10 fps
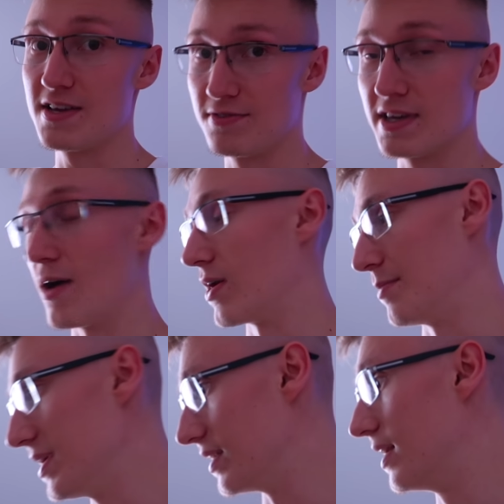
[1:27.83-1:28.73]
if you get what
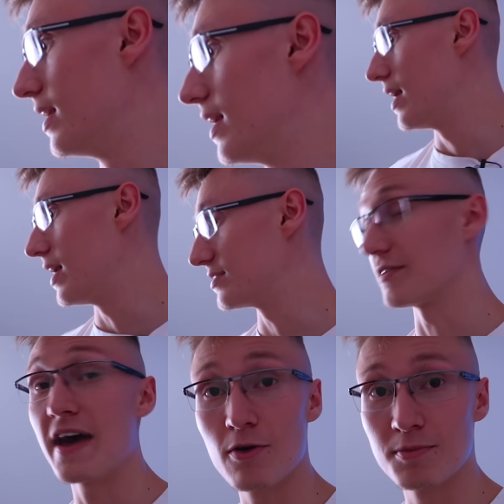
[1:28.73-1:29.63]
I mean.
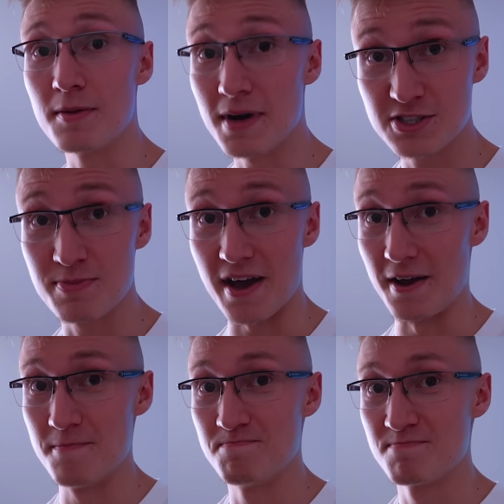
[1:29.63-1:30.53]
So that would be much
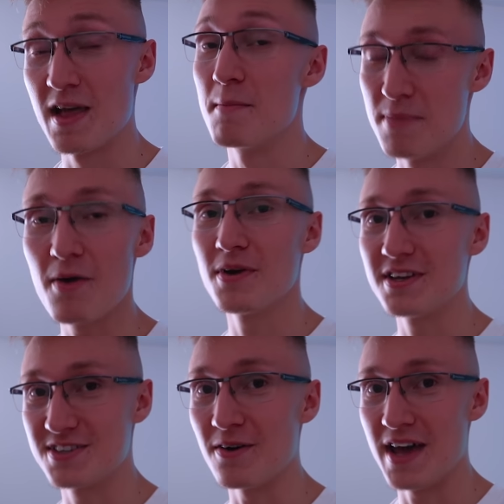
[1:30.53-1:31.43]
better. But
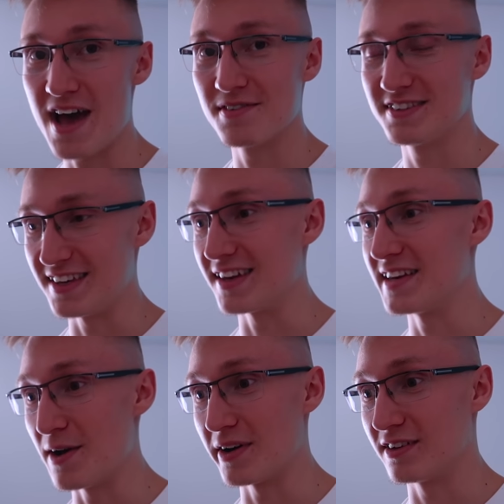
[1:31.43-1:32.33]
we don't have a 10
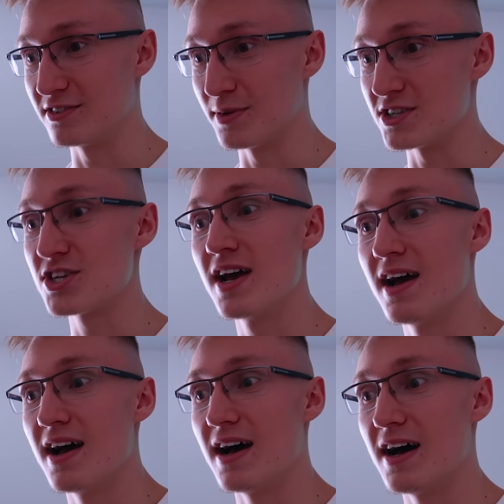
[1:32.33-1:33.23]
gig networking switch
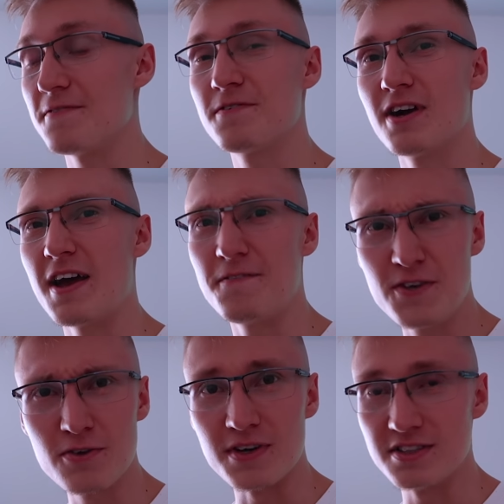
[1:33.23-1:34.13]
for a
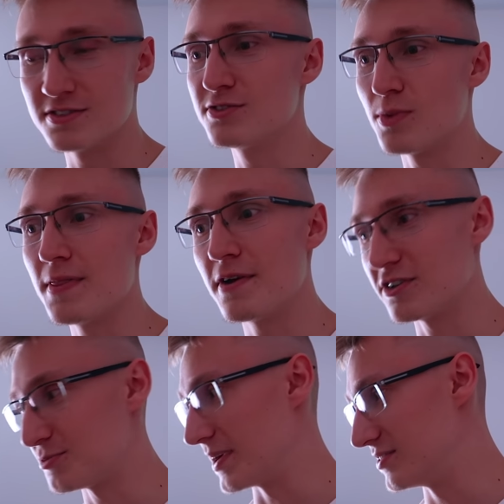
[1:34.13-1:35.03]
few reasons. One,
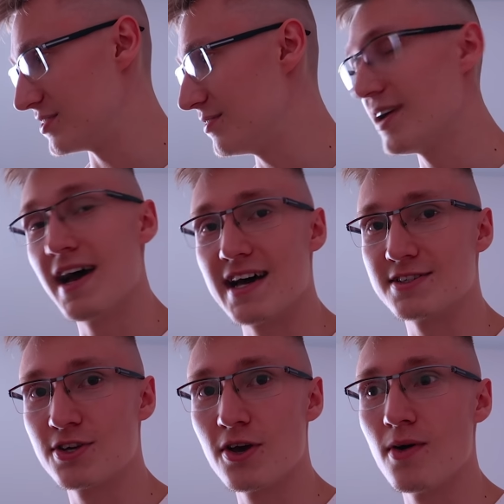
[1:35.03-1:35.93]
they're expensive,
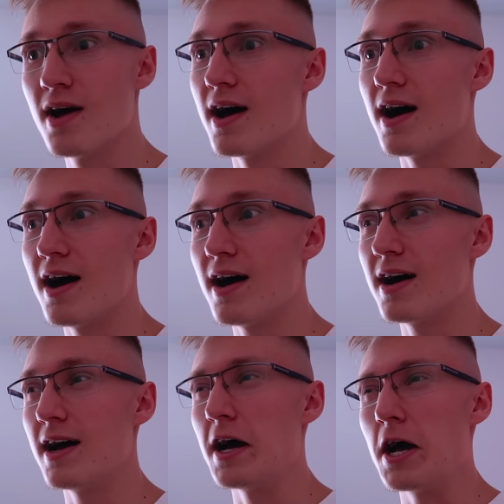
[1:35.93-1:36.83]
and two,
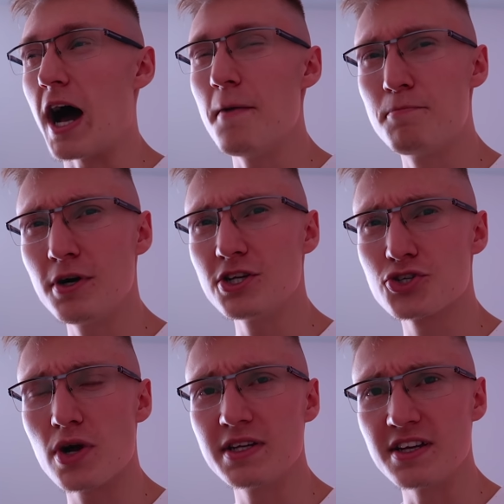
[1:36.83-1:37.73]
I'm pretty
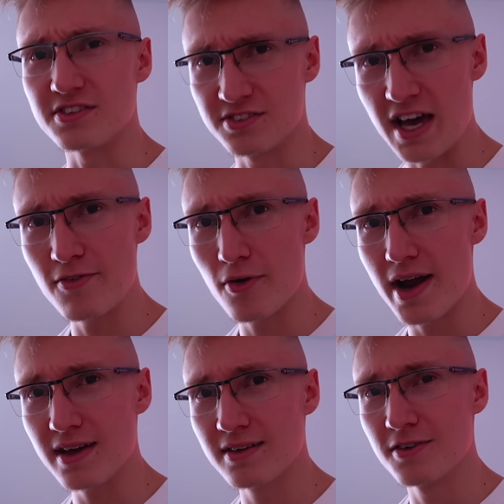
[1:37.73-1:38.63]
sure I need a server
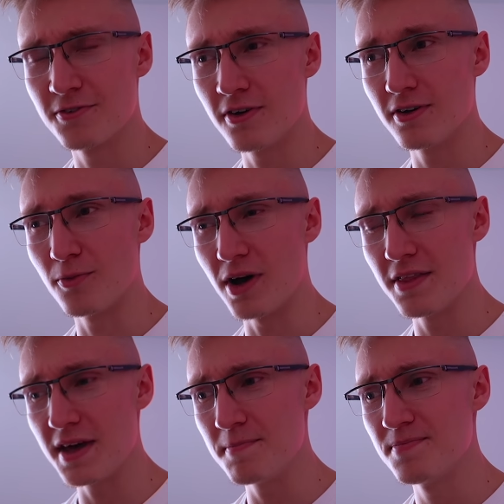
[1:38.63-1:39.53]
rack for one
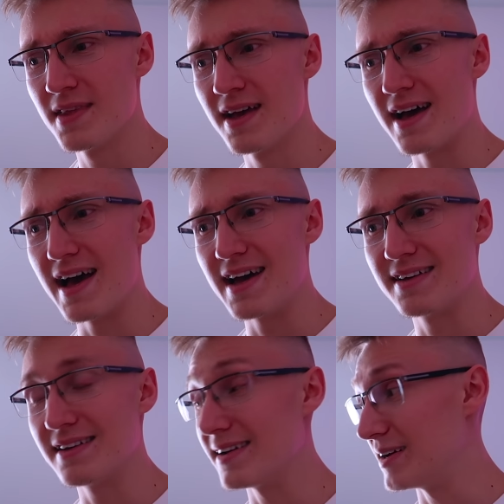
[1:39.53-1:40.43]
of them, and